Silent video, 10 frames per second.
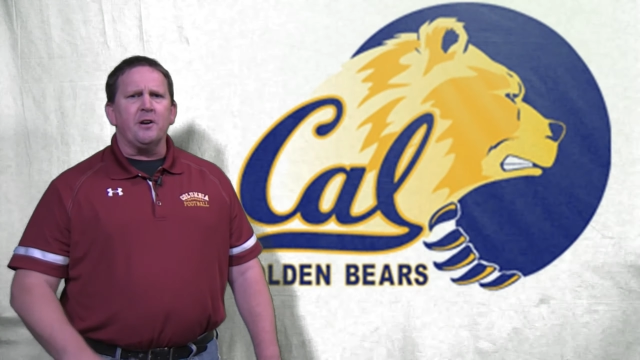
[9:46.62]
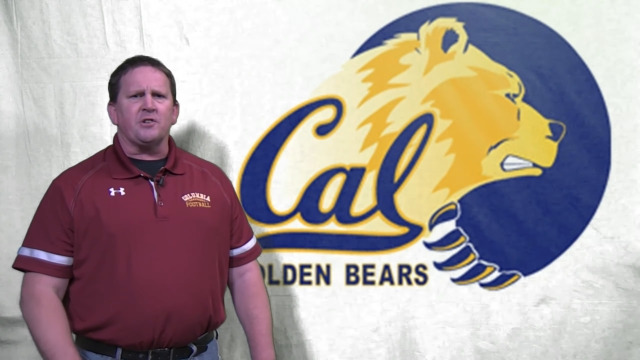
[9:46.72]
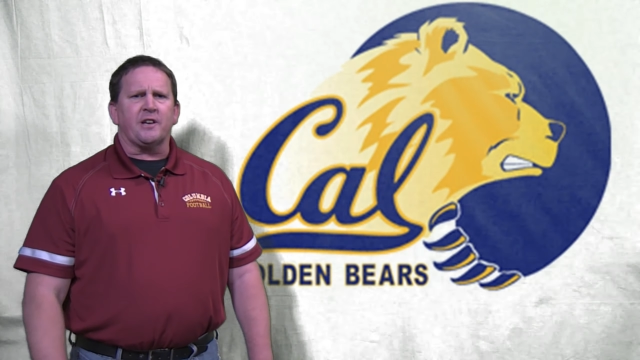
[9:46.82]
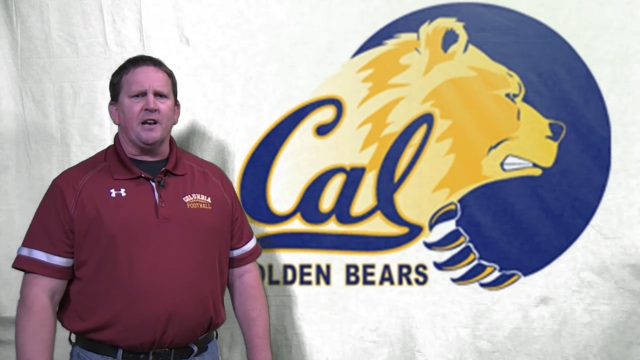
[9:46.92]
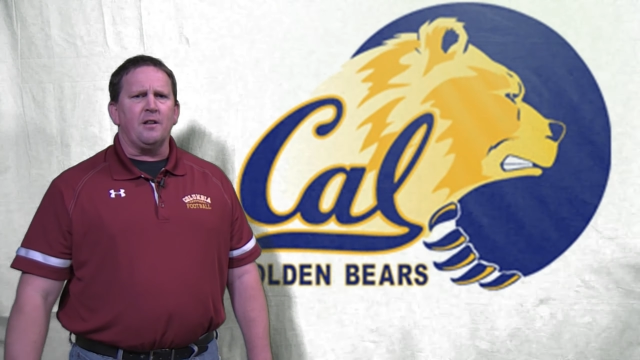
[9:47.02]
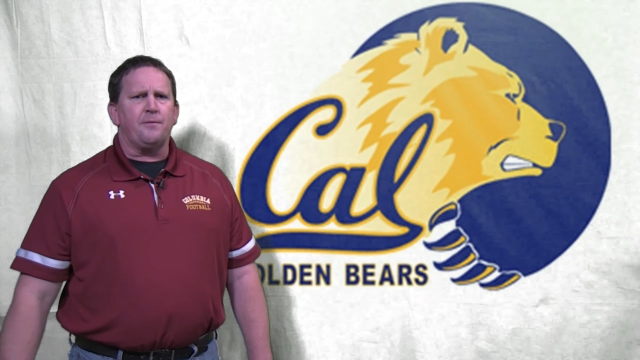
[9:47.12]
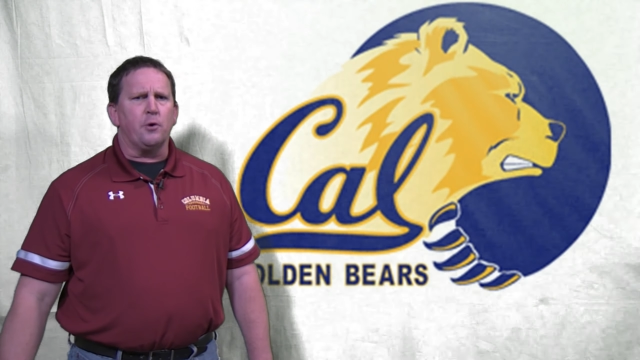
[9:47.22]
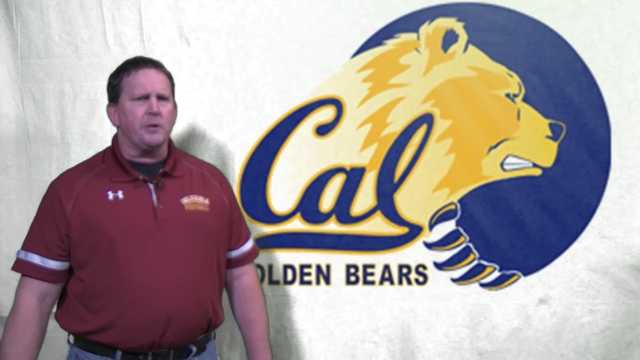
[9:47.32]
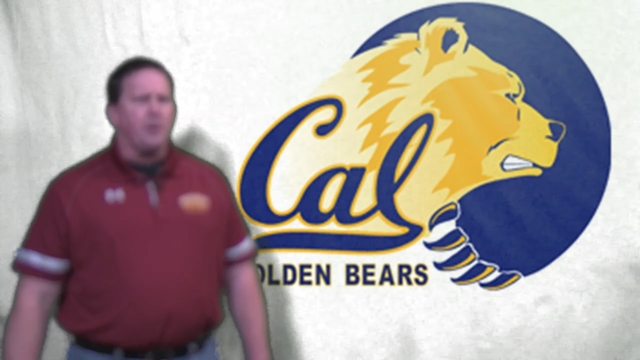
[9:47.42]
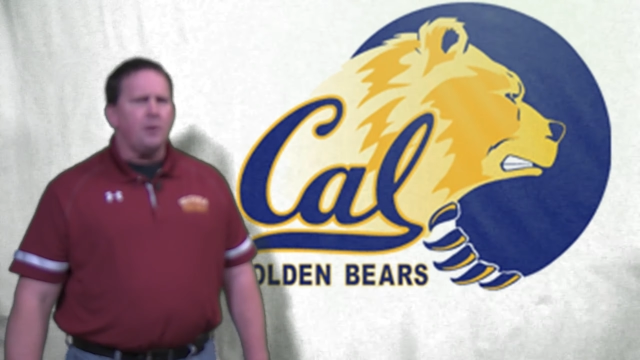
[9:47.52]
of
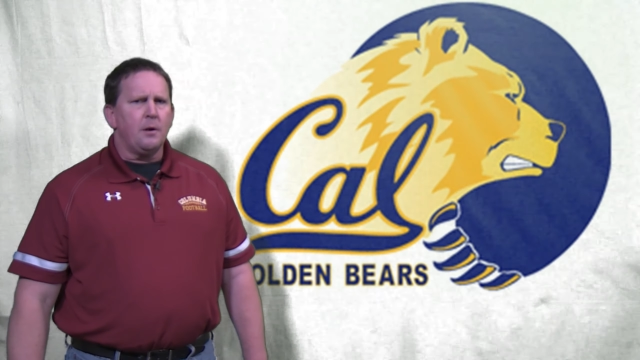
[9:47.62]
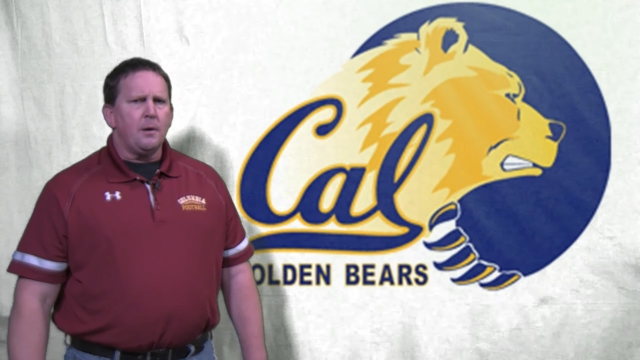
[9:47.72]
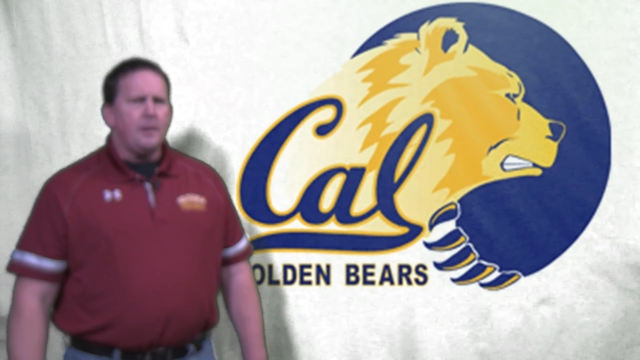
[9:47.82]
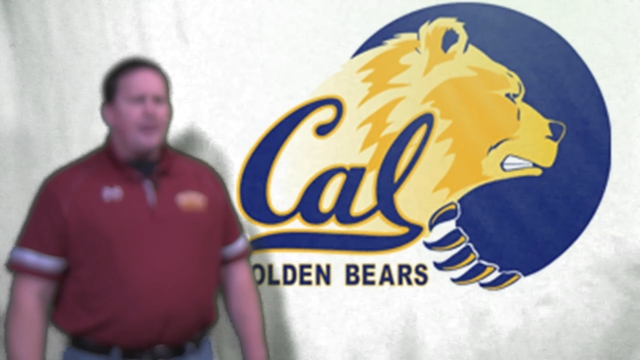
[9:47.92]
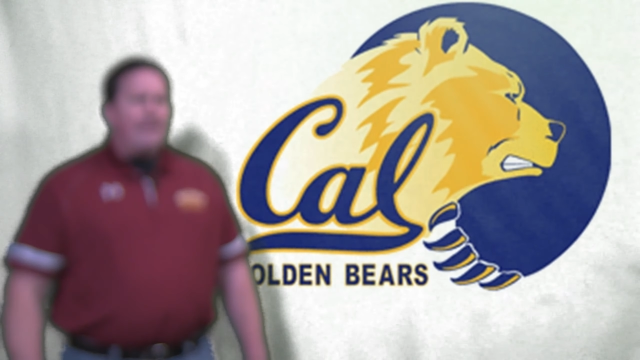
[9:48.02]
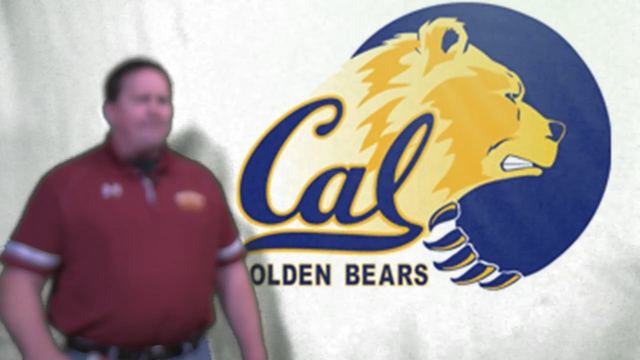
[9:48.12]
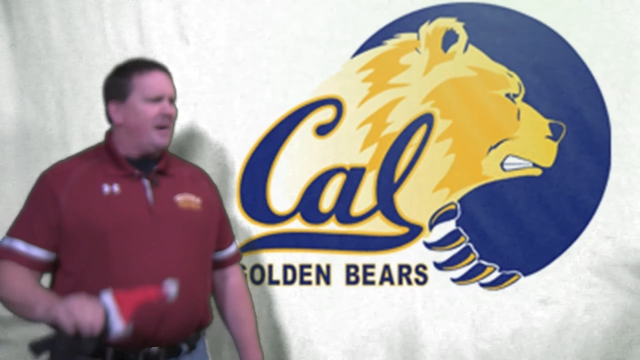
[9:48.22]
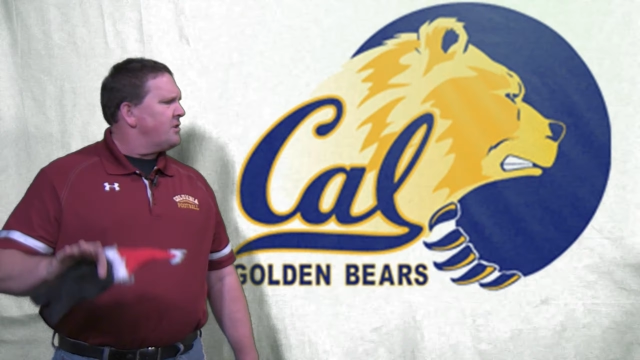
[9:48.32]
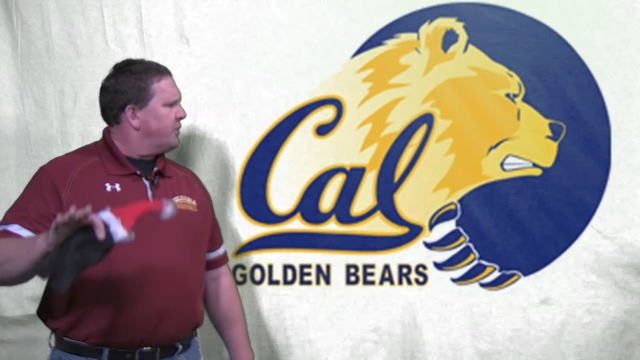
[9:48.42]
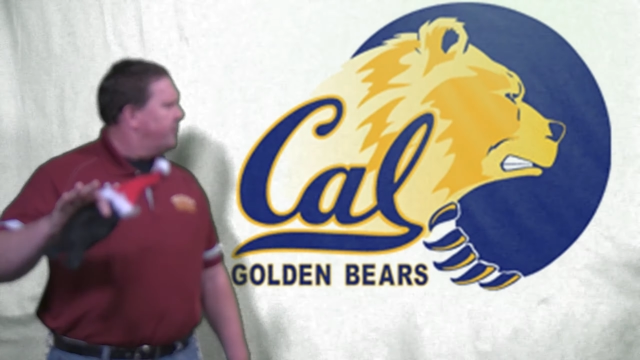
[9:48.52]
California.
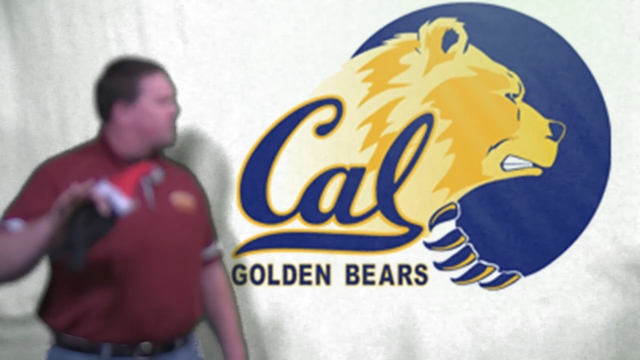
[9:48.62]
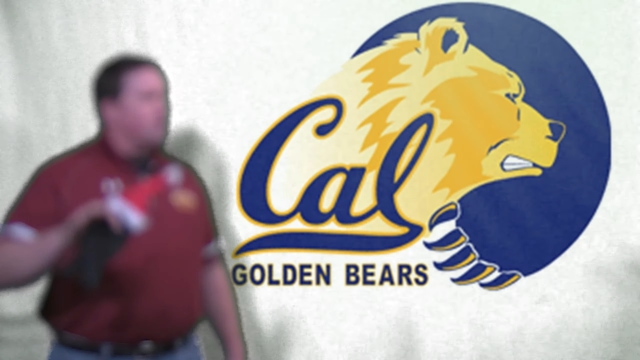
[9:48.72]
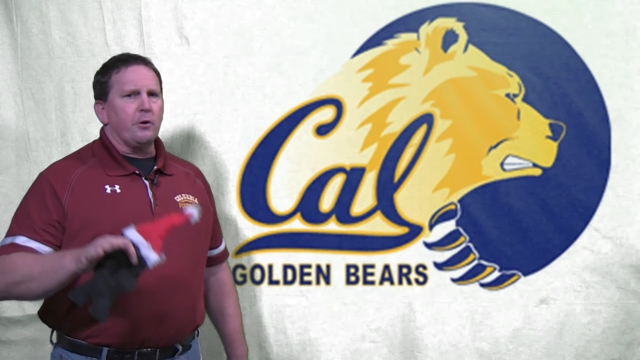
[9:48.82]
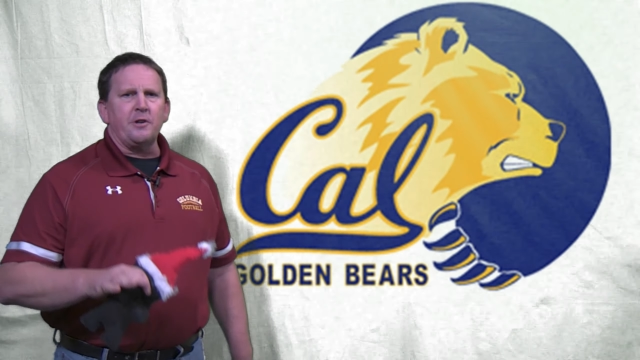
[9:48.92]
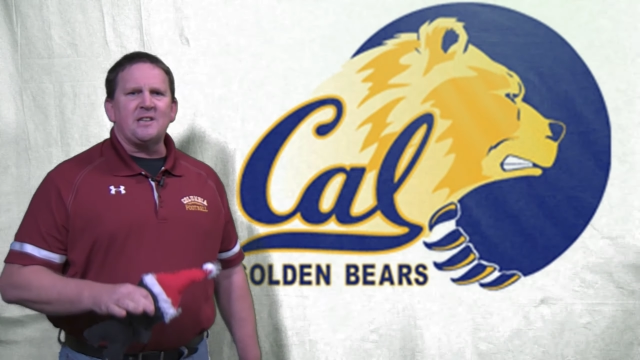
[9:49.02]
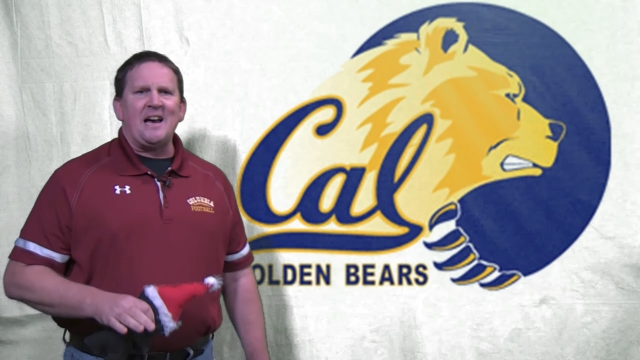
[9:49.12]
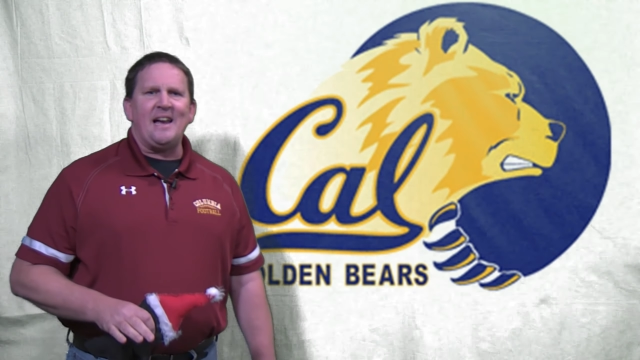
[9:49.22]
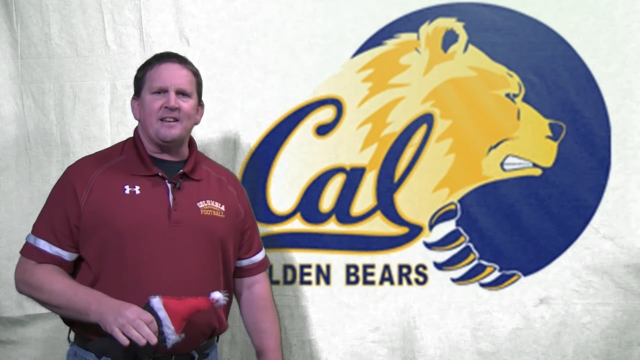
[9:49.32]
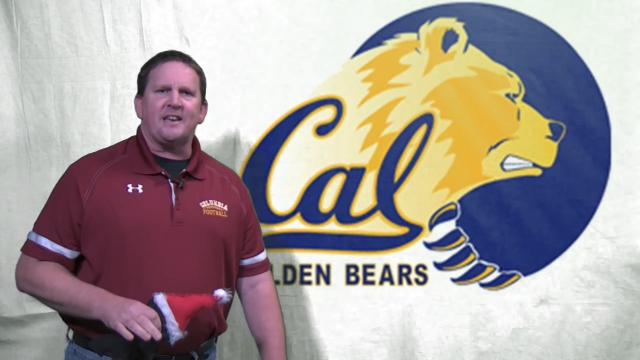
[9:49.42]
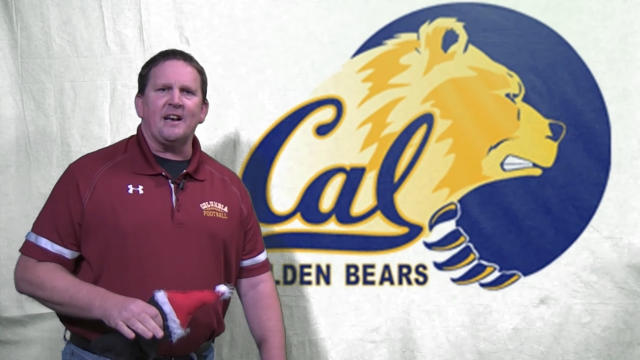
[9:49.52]
Bears are historically
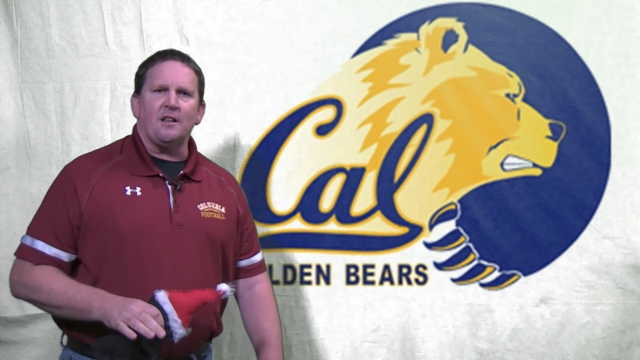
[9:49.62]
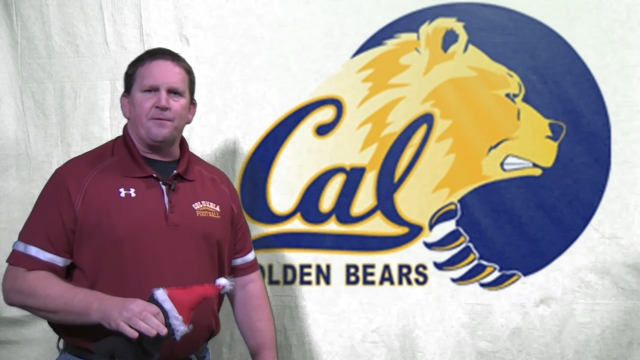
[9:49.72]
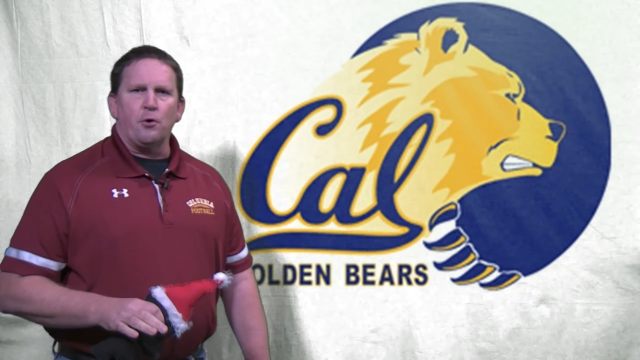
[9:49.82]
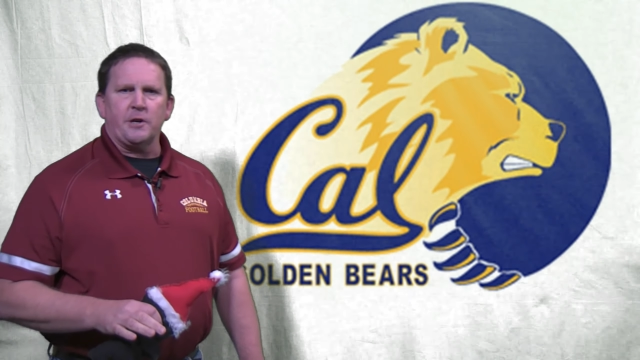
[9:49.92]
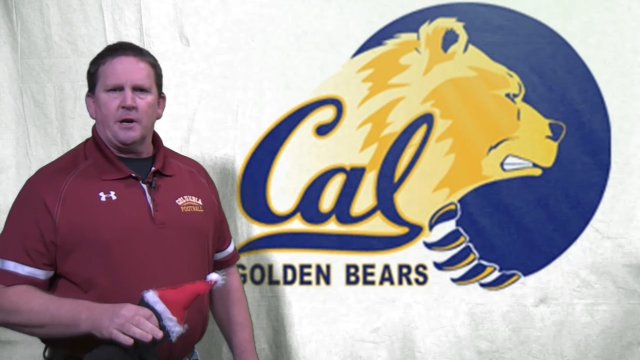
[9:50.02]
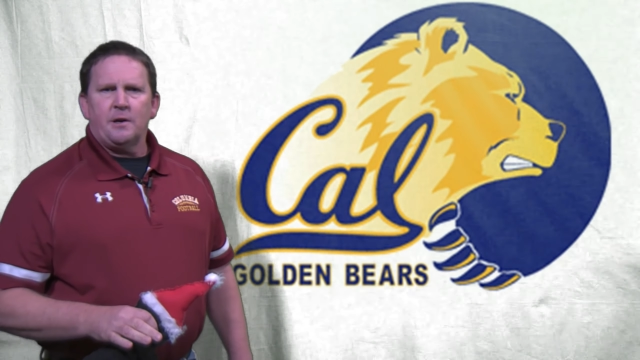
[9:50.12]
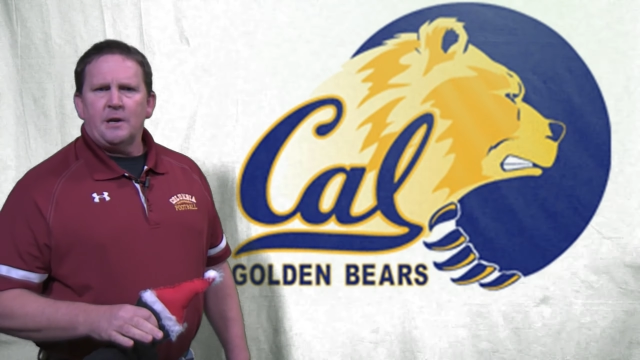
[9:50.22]
tied to California.